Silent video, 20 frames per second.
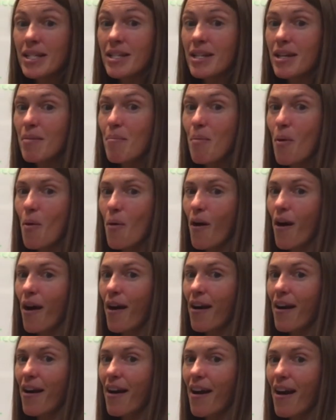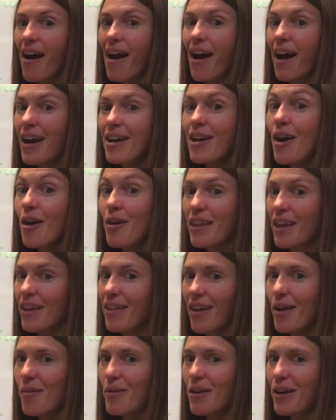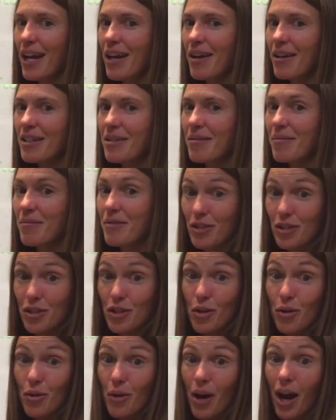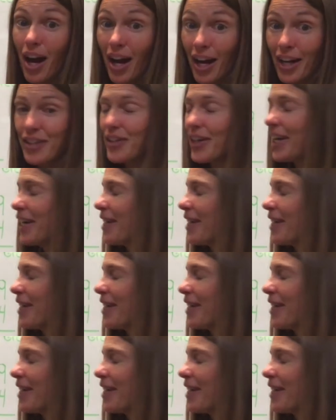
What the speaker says: more, I know that that will get to 100.